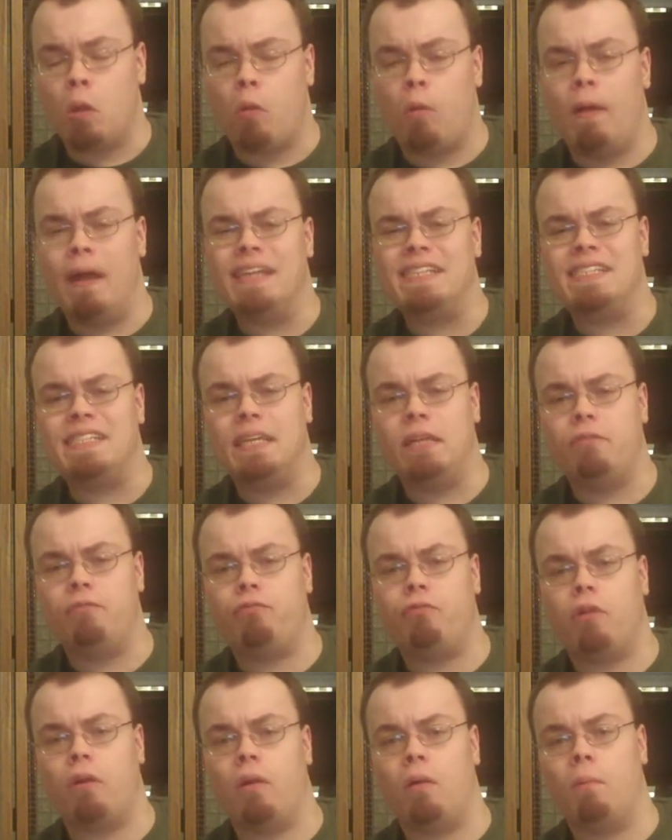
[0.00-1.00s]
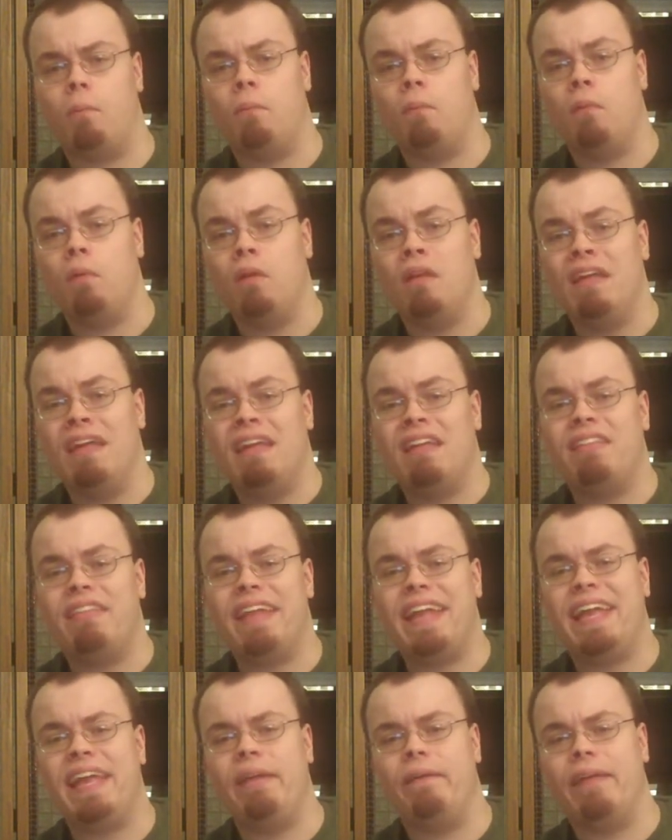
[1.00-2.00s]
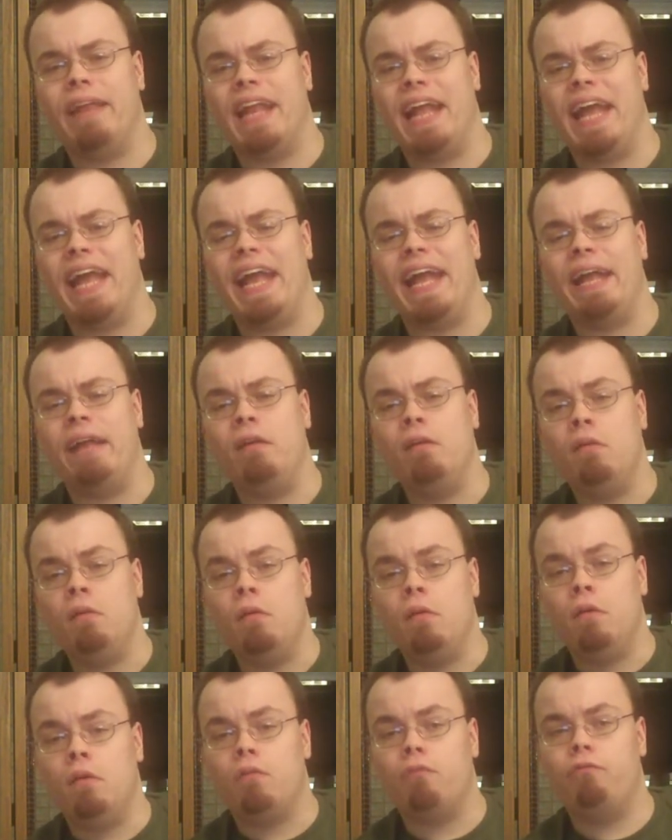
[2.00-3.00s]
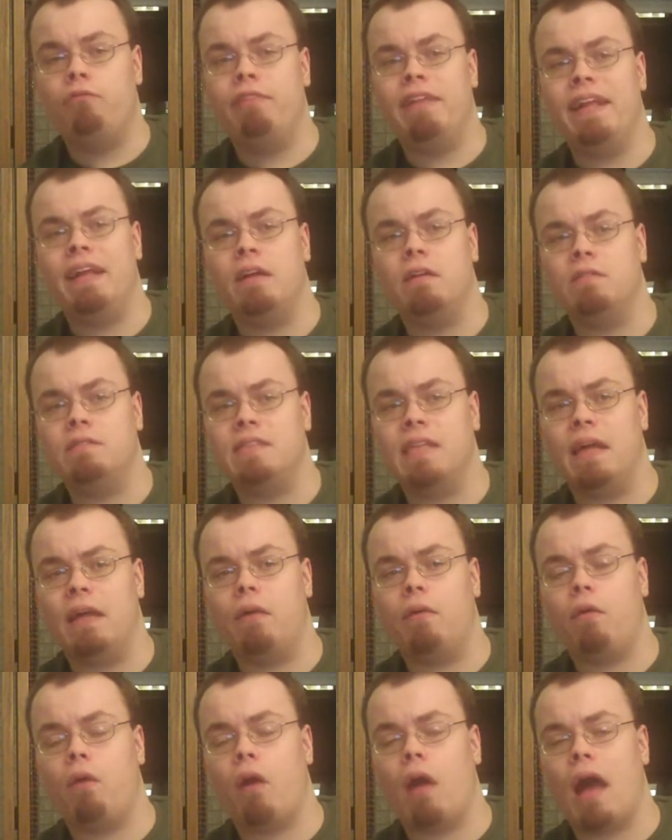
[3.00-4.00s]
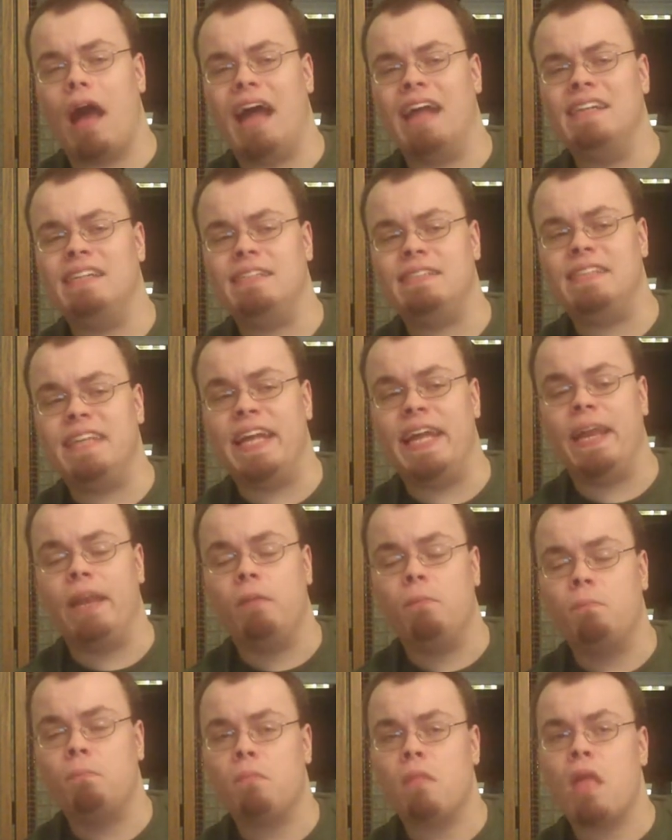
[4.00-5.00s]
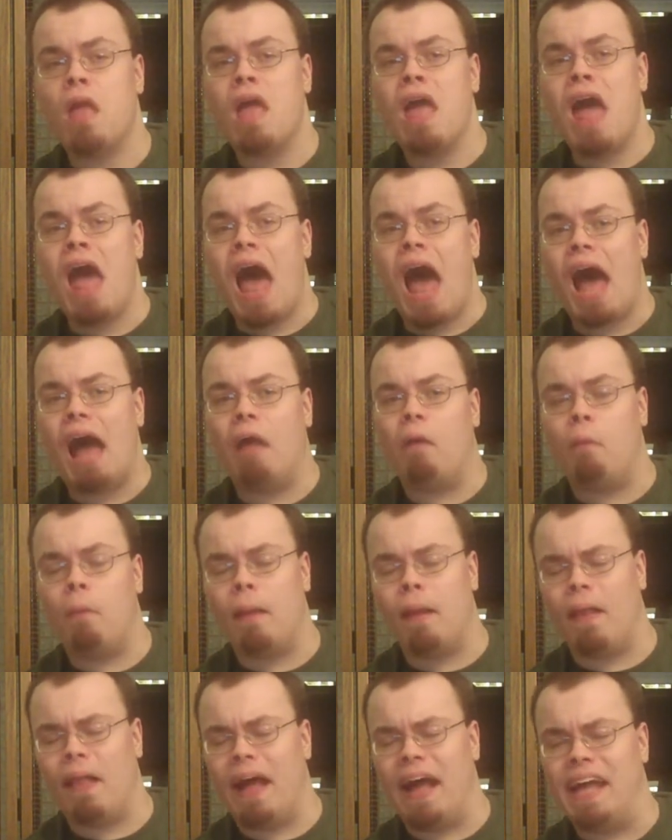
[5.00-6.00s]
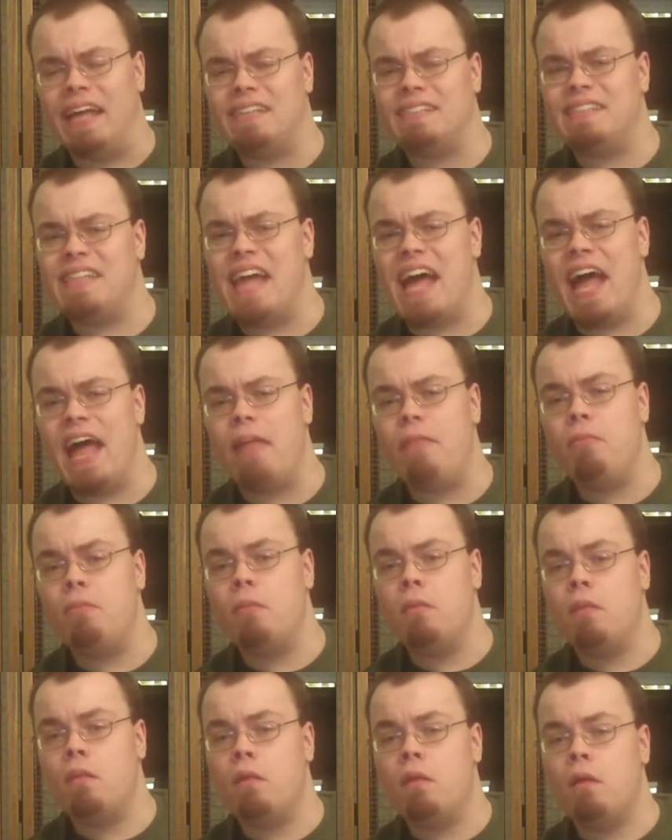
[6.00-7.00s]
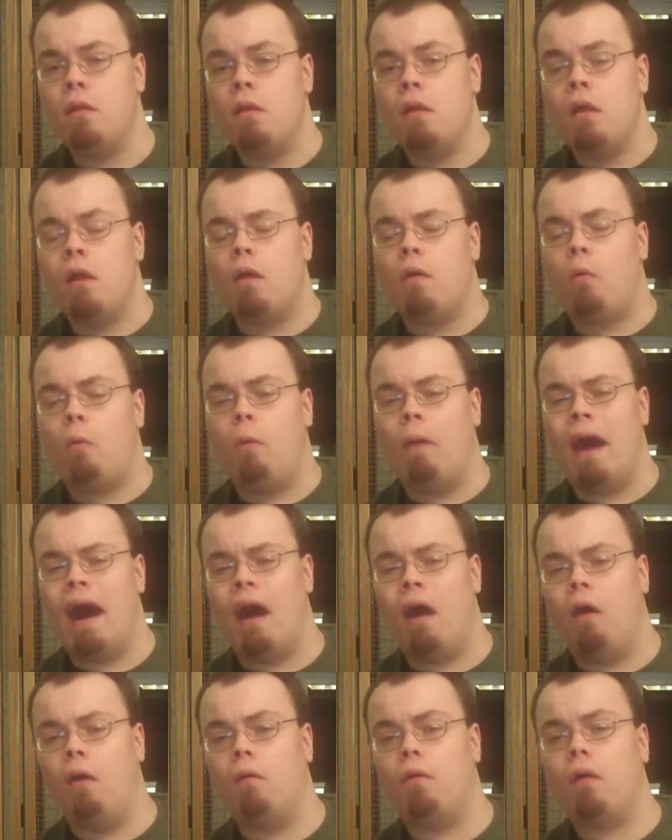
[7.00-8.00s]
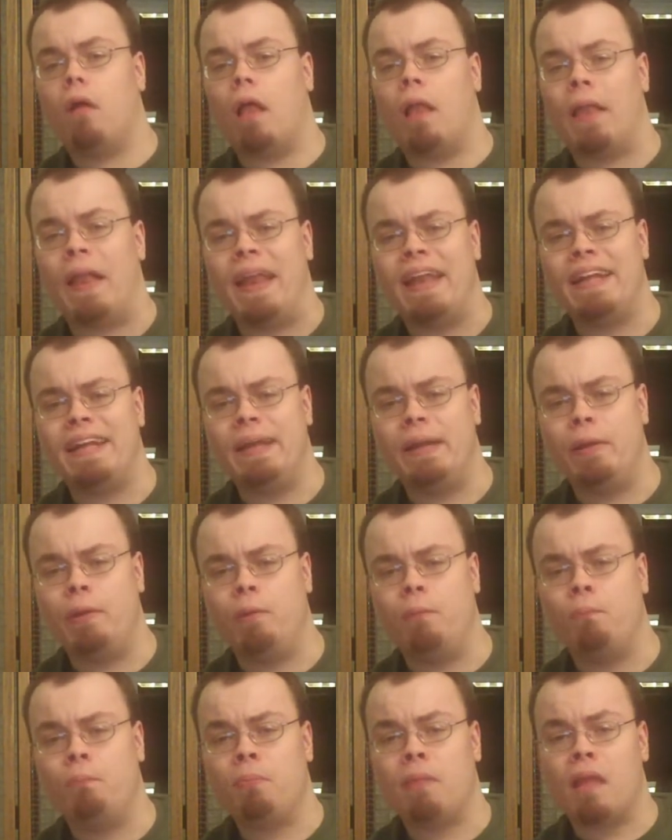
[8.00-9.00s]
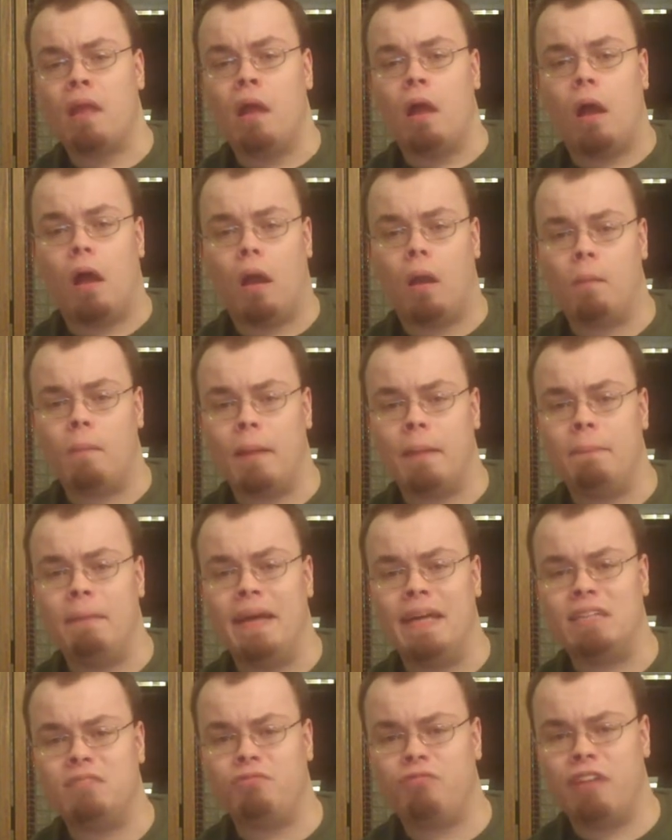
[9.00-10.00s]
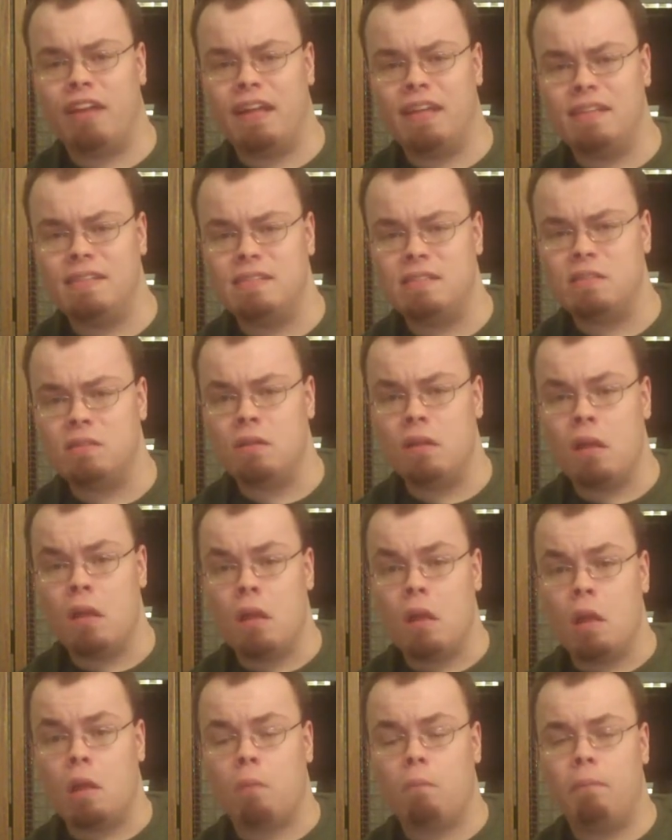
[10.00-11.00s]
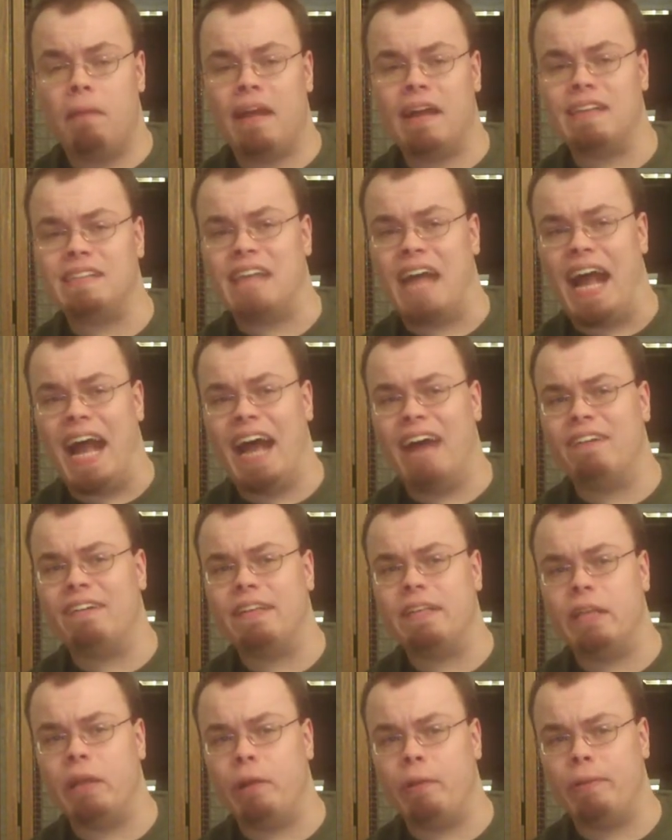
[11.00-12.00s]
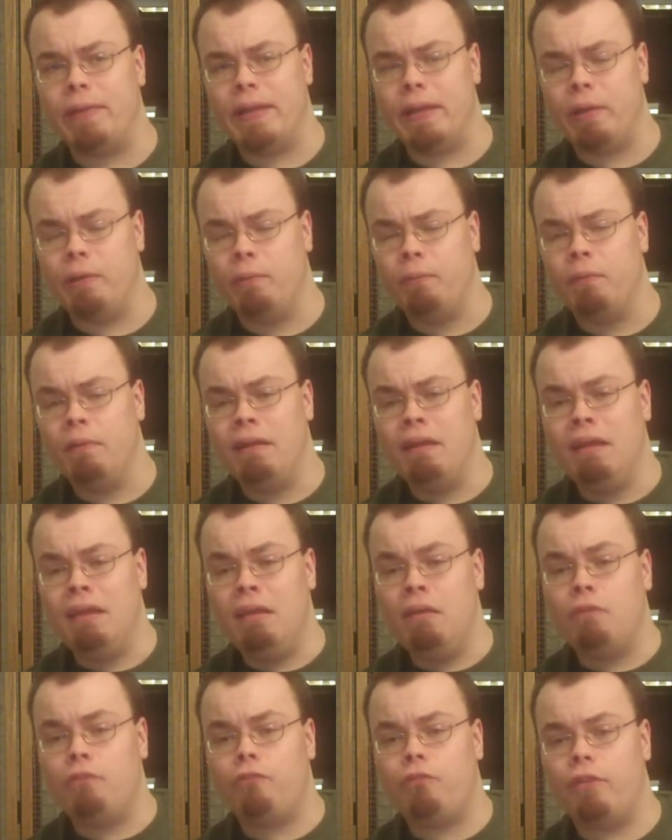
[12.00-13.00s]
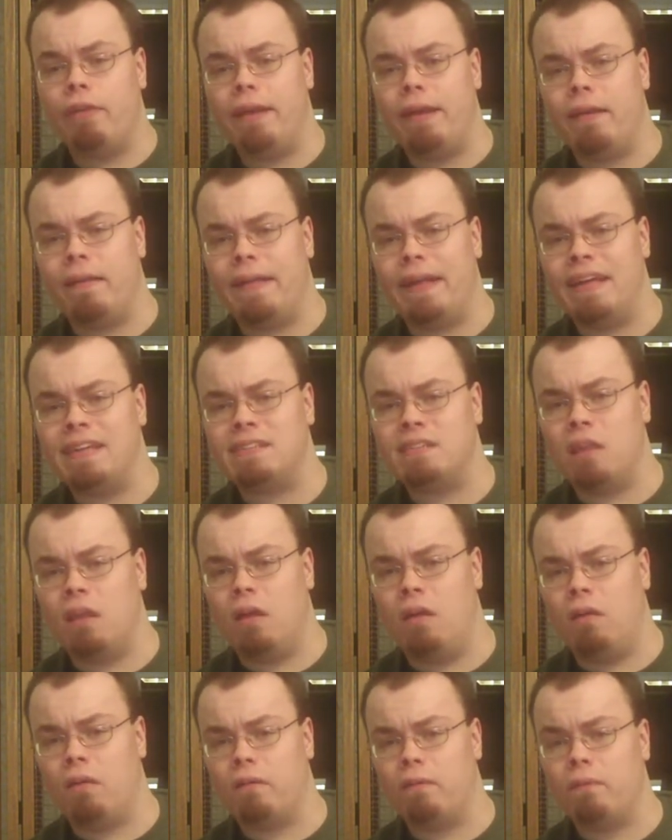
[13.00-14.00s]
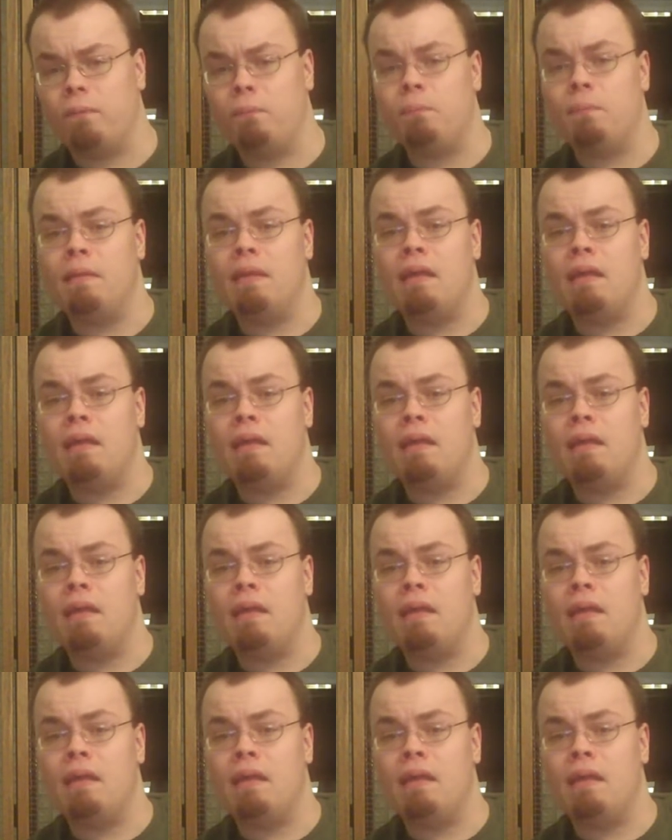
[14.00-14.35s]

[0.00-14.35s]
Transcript: question from the Q&A videos that I just did, I realized that while a lot of you are my best friends because I haven't known you for nearly as long,